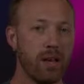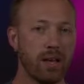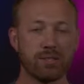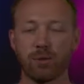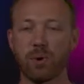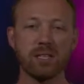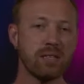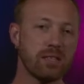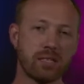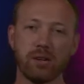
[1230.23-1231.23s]
And so the rest of
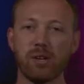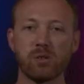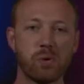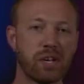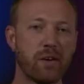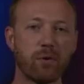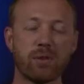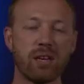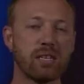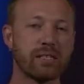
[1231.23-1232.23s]
the series, we covered
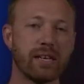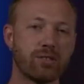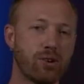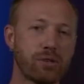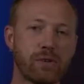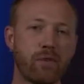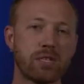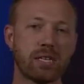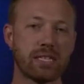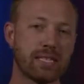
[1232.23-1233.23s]
things like Joseph as
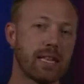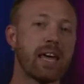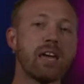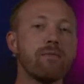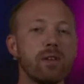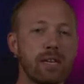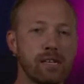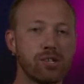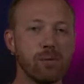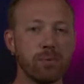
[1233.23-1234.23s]
a slave in
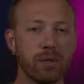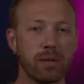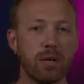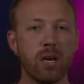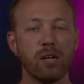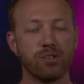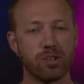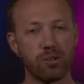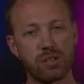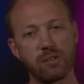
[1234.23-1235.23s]
Egypt,
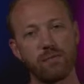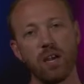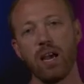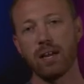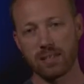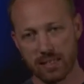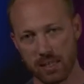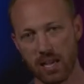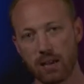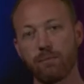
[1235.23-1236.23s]
Joseph as a
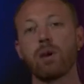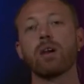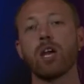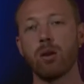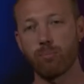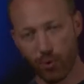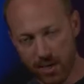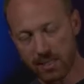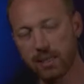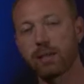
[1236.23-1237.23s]
slave in
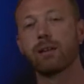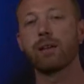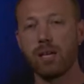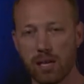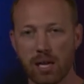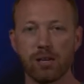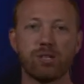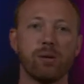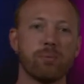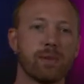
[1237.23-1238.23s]
prison in
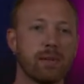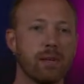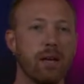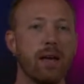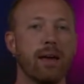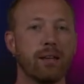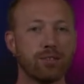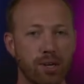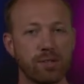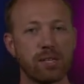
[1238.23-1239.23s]
Egypt,
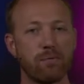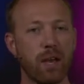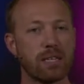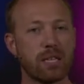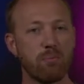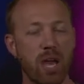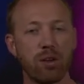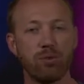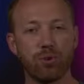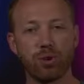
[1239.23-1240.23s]
Joseph as the man
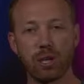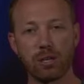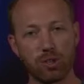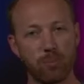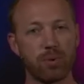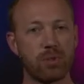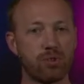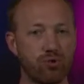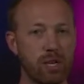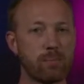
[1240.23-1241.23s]
who could interpret the
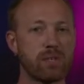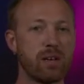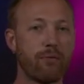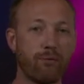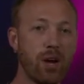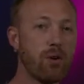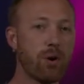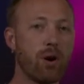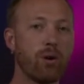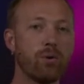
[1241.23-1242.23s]
dreams of
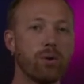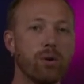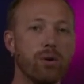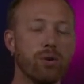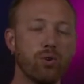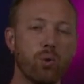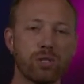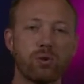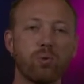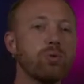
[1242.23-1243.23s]
Pharaoh, who was
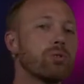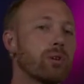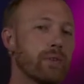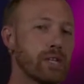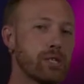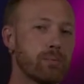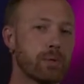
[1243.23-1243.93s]
the ruler of Egypt.